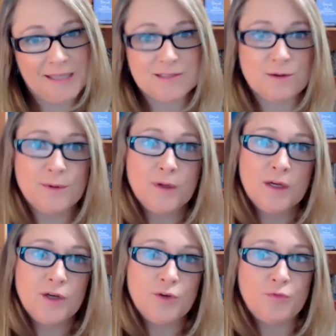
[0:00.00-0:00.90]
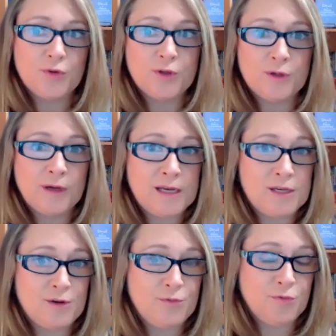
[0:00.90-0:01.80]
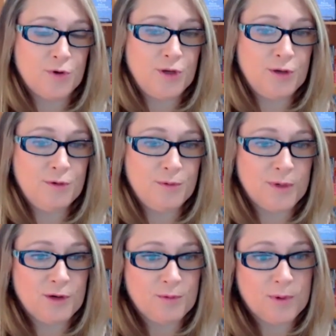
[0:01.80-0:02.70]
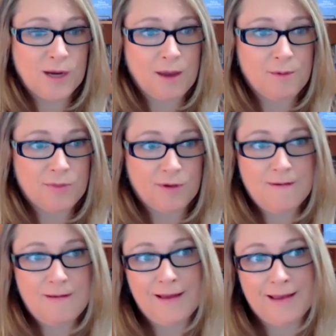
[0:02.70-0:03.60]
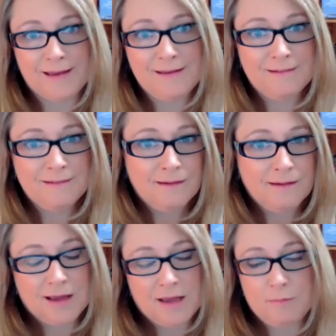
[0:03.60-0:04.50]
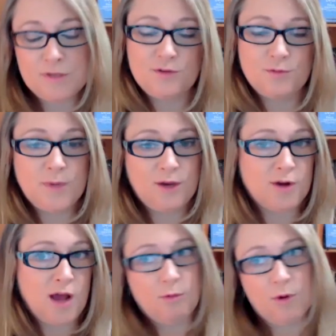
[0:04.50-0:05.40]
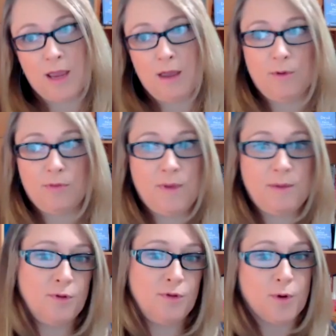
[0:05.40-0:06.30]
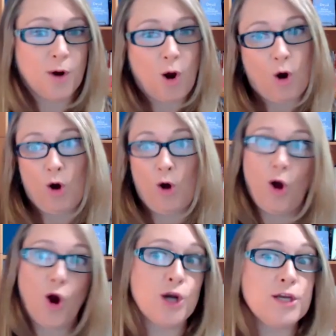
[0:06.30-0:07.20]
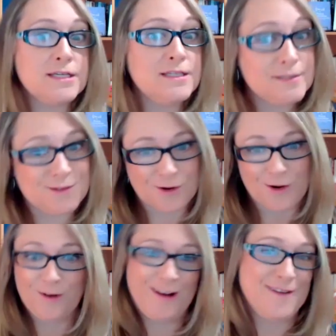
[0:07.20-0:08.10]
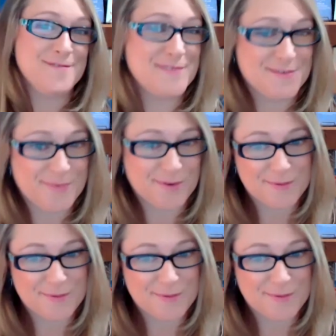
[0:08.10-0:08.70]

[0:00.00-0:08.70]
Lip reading: So for you, when you're working with a client, I'm assuming you're not working with people who are all artists or all comfortable